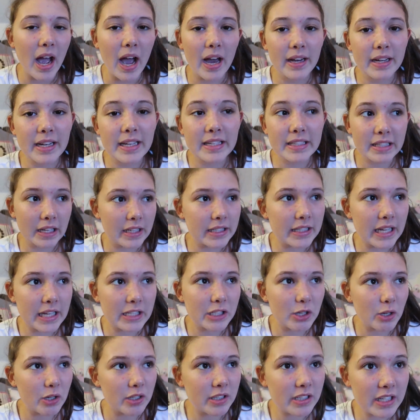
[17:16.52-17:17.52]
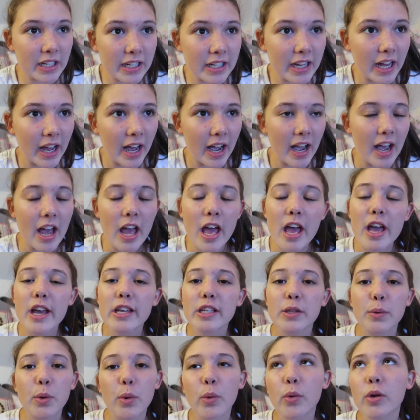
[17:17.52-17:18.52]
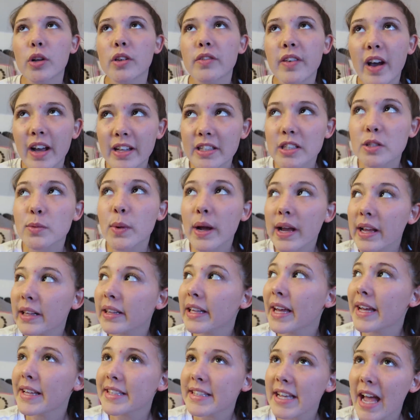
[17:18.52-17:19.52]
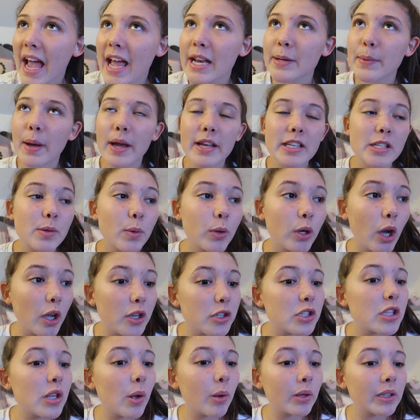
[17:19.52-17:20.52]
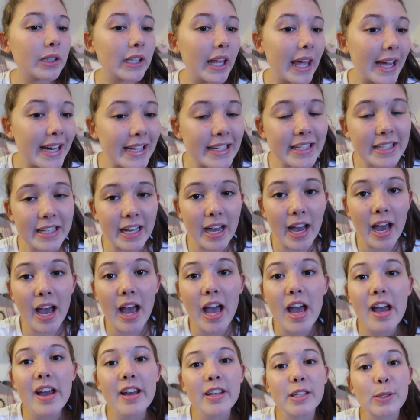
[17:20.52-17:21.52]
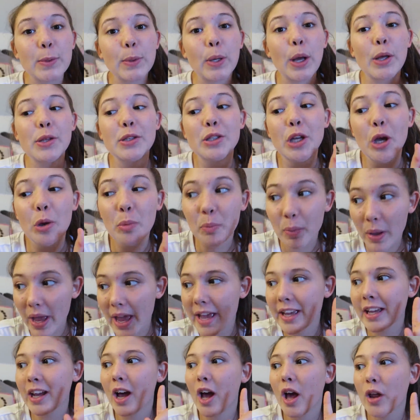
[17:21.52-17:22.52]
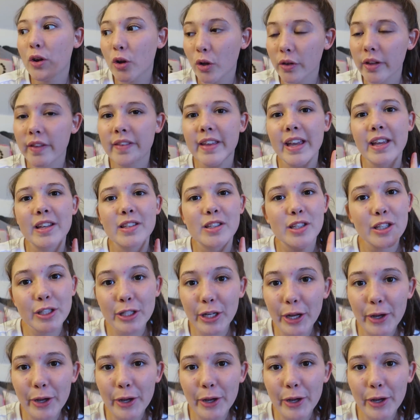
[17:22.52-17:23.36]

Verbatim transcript: and he's downstairs doing dinner so we would have had to wait later anyway so we're going to do that one later so we're going to go pick another thing to